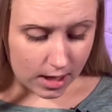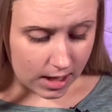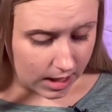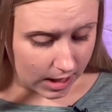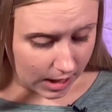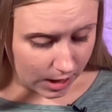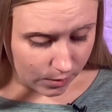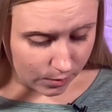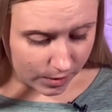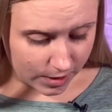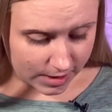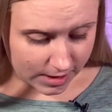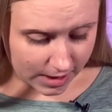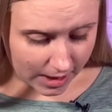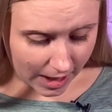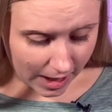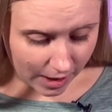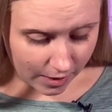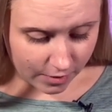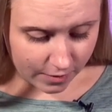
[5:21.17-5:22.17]
it was
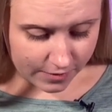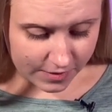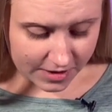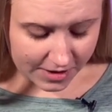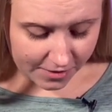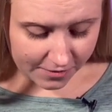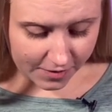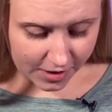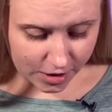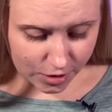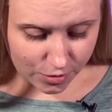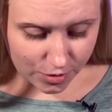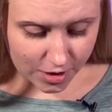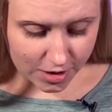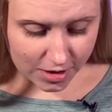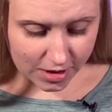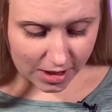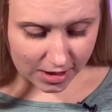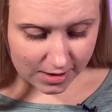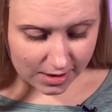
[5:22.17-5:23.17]
out of
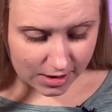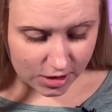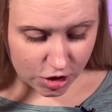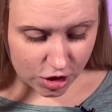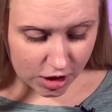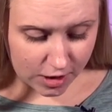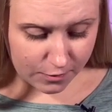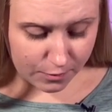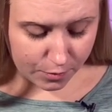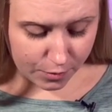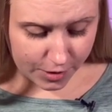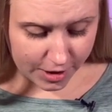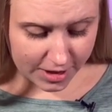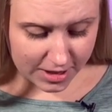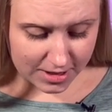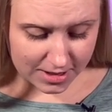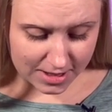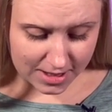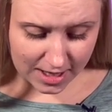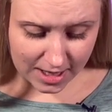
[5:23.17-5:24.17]
self-interest that the chief
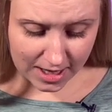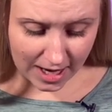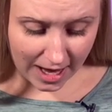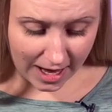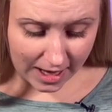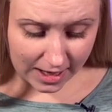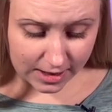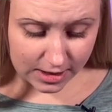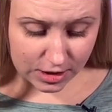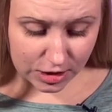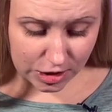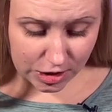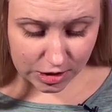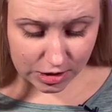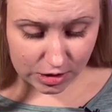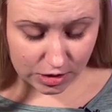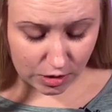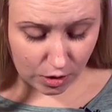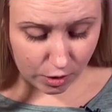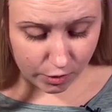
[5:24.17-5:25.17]
priests had handed
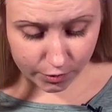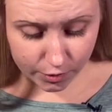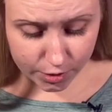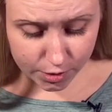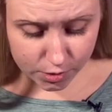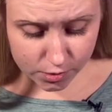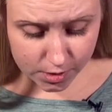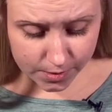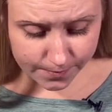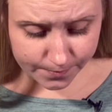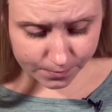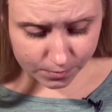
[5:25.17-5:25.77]
Jesus over to him.